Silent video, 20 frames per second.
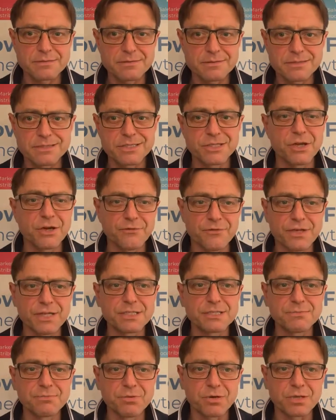
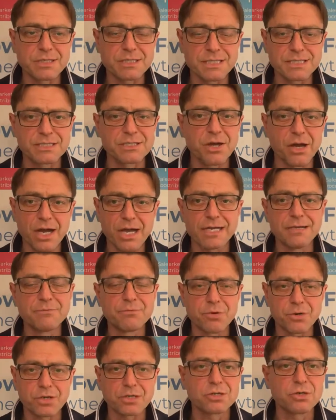service, product design,
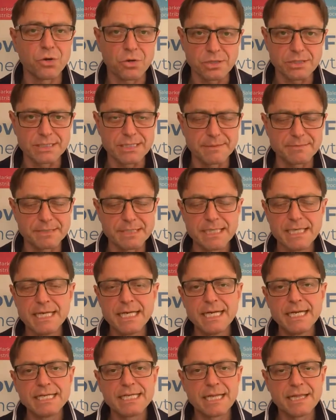product concept.
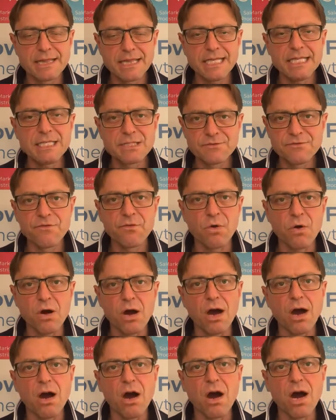Now, these four
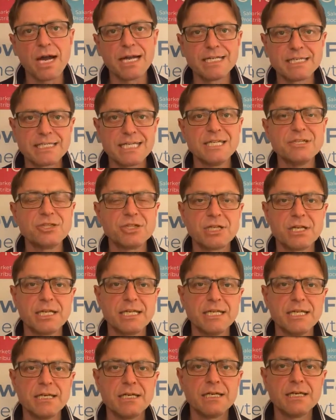are
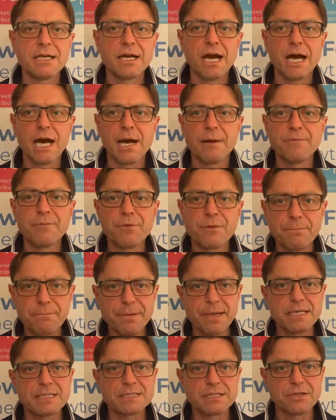essentially the
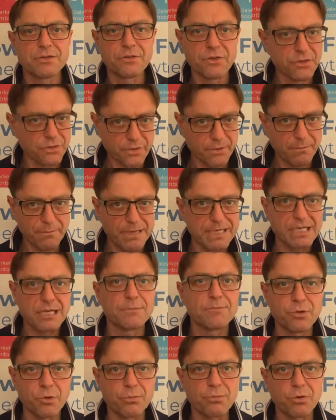bits that make up
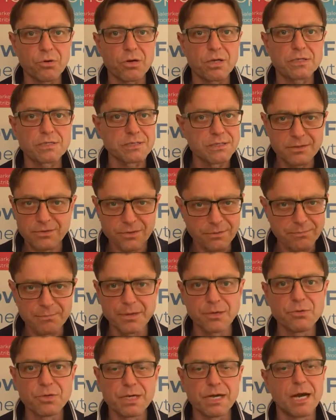your products, that
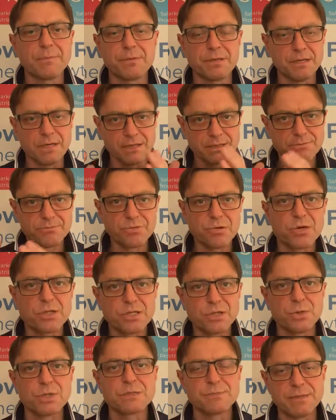build it up. And product
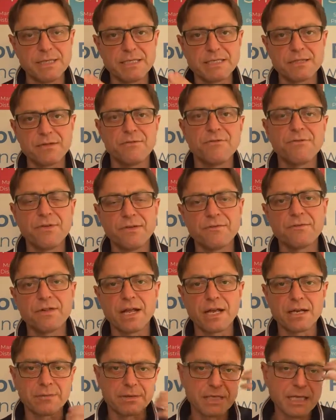USP is the fifth
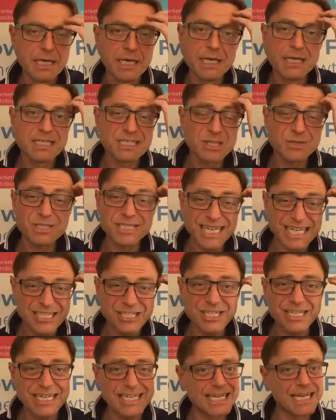element. So
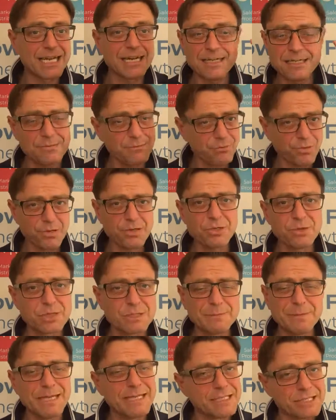essentially, product
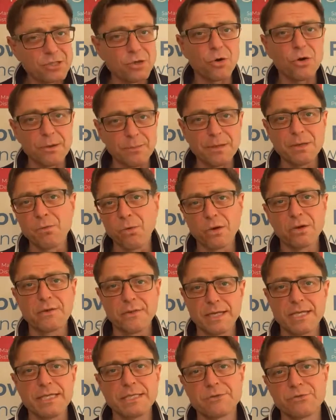USP has got to be one of
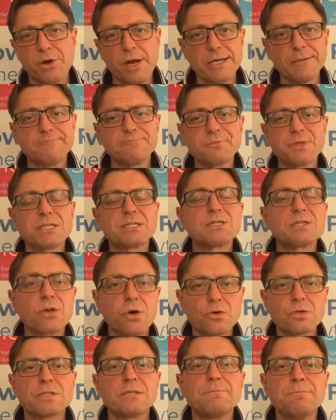these, right? It's
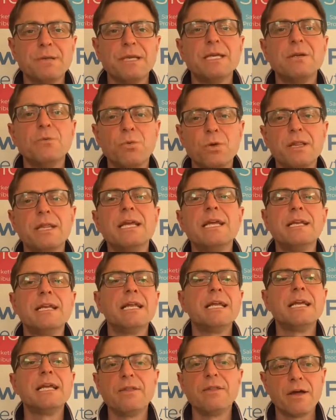got to be within
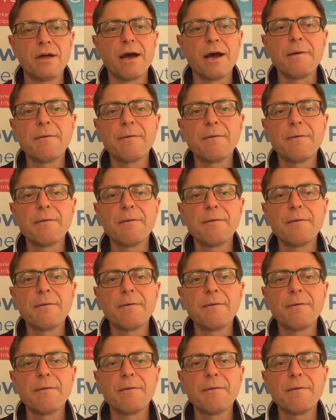either